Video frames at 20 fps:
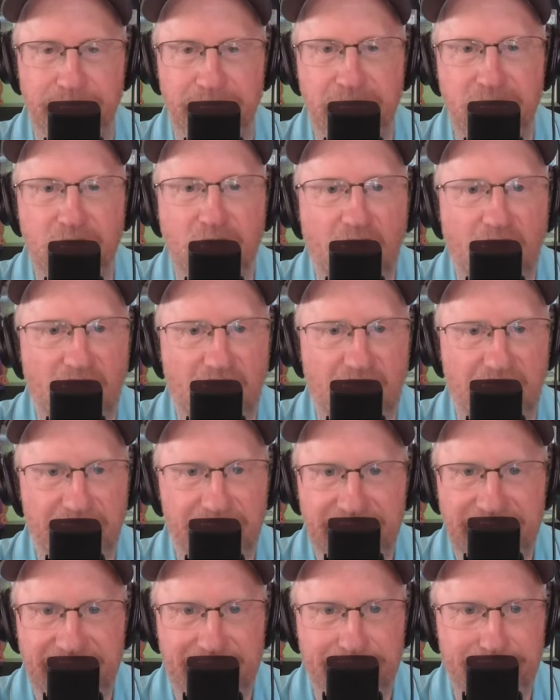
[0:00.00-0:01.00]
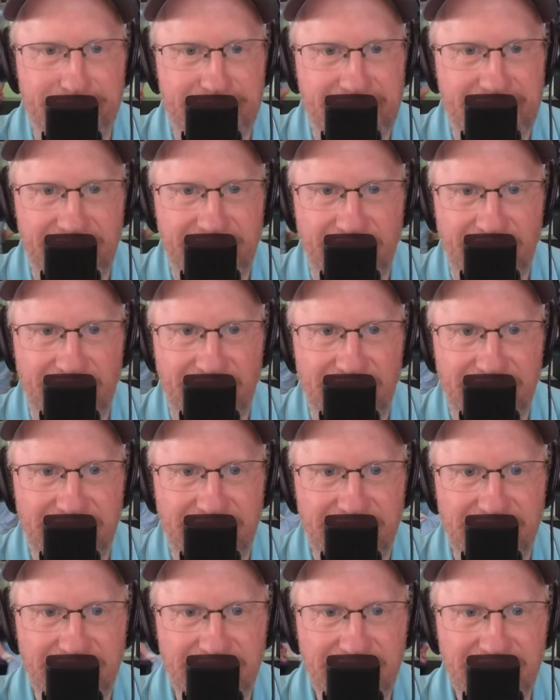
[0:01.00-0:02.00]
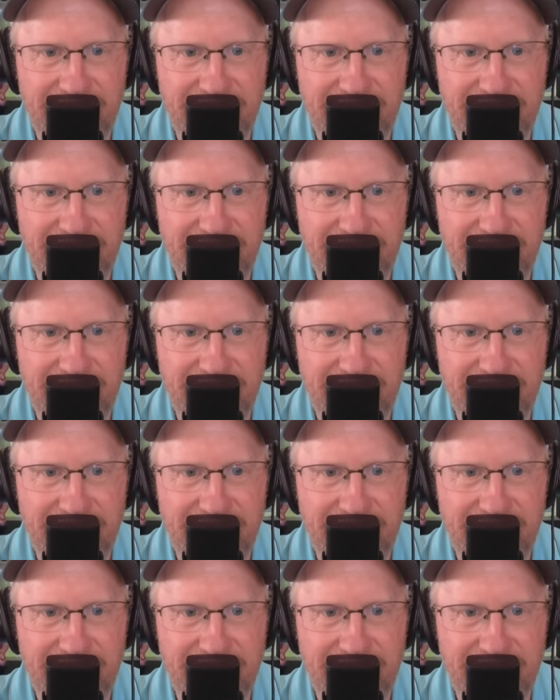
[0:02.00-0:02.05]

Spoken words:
beyond the NBA arc.